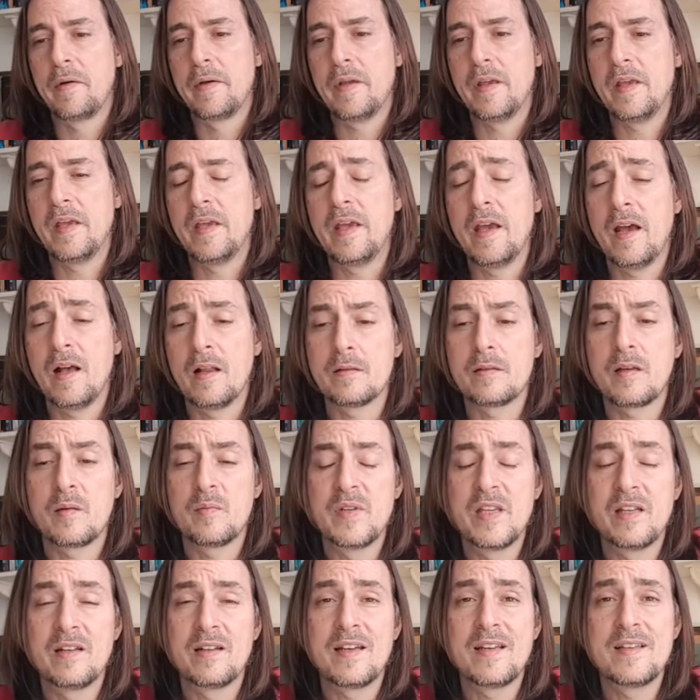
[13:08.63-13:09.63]
he held
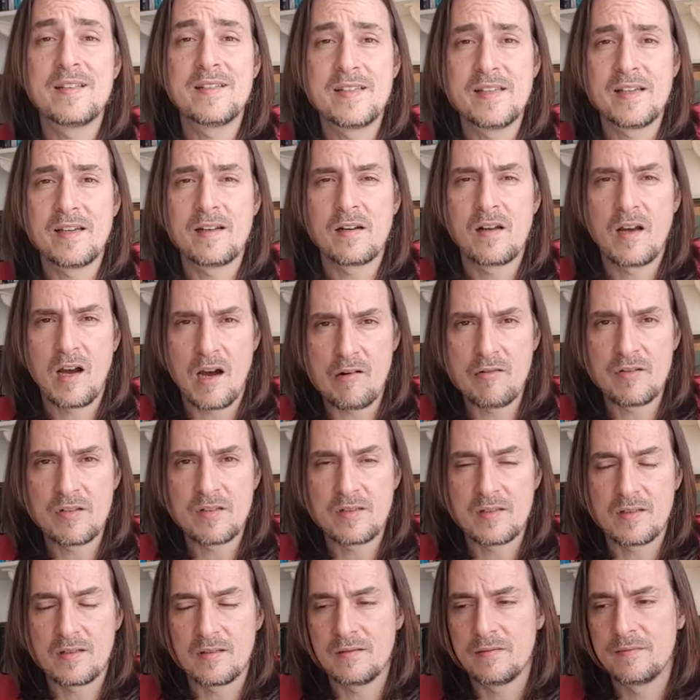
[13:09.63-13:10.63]
up the Nicene
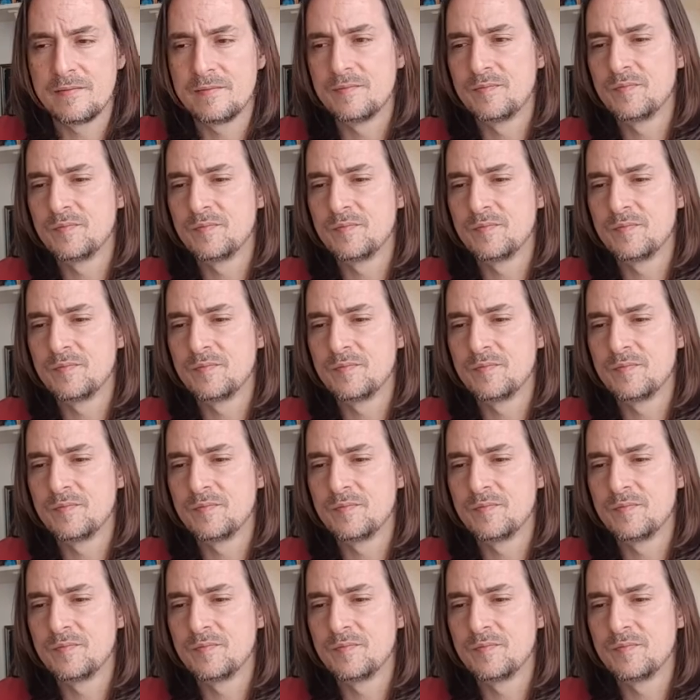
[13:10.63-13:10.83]
Council.